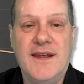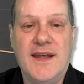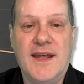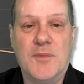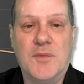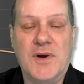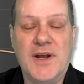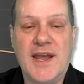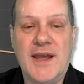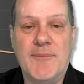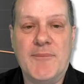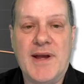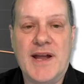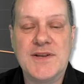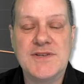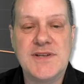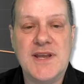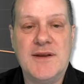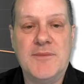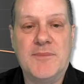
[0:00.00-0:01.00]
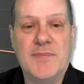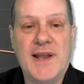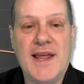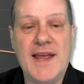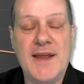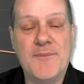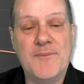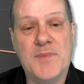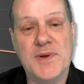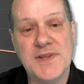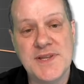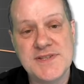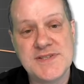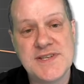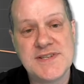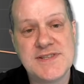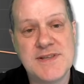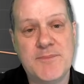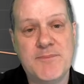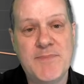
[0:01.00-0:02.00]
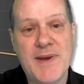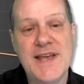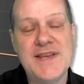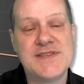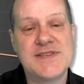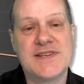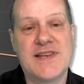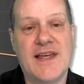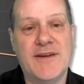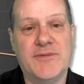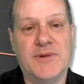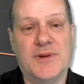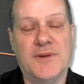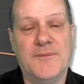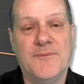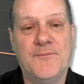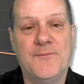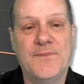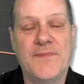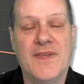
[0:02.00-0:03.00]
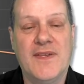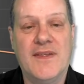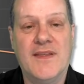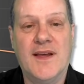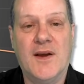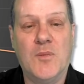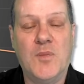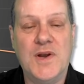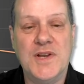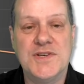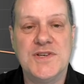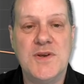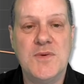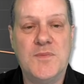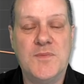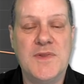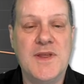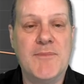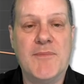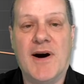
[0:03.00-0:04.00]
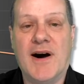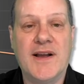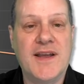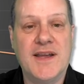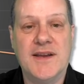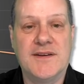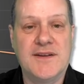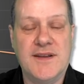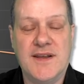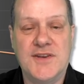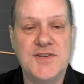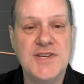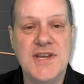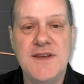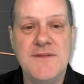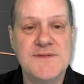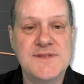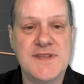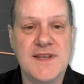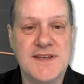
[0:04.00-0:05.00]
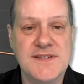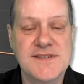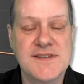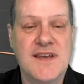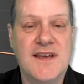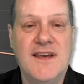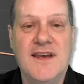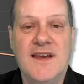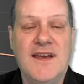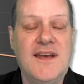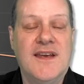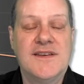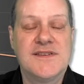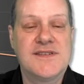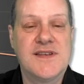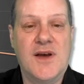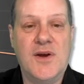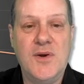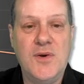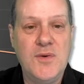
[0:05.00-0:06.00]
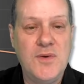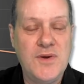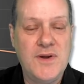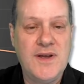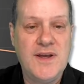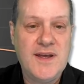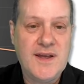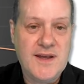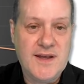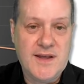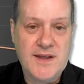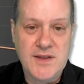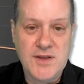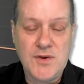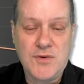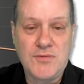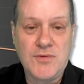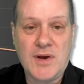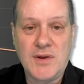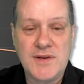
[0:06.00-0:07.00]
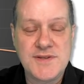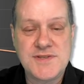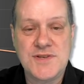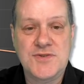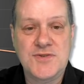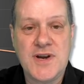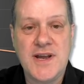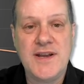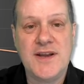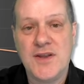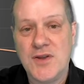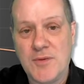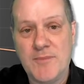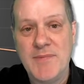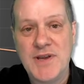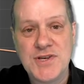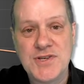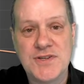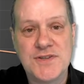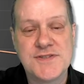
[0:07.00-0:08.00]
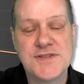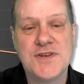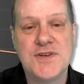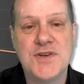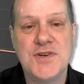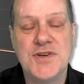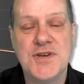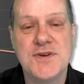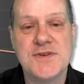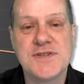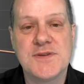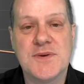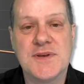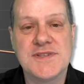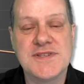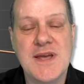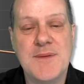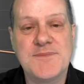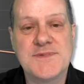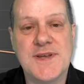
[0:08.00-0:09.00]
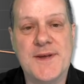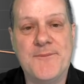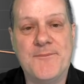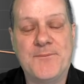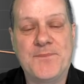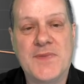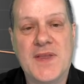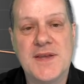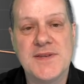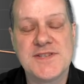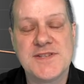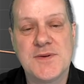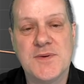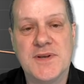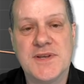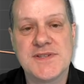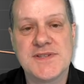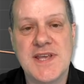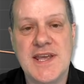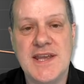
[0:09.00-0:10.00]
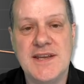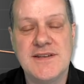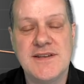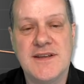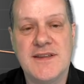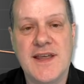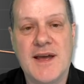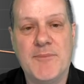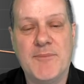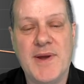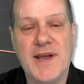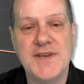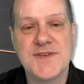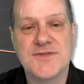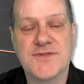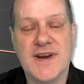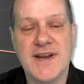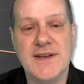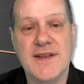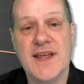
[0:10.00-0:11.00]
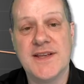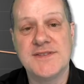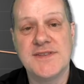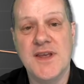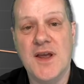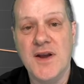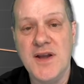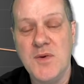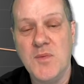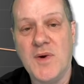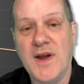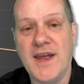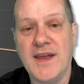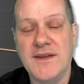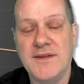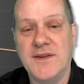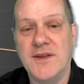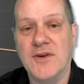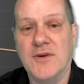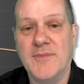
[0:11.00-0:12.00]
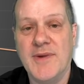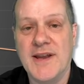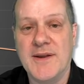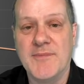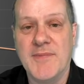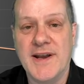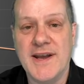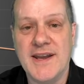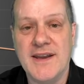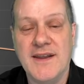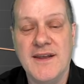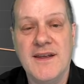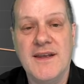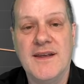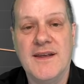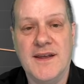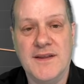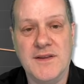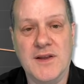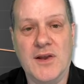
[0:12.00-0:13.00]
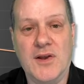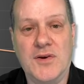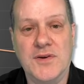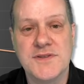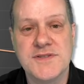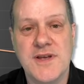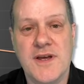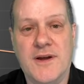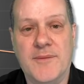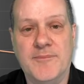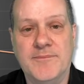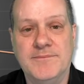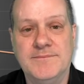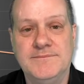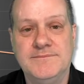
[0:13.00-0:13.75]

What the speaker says: it will get matched in play. But this is the base level at which the market achieves this. So your role as a trader, your mission, should you choose to accept it, is to exceed that base rate. That's the only way that you'll make money in the long term.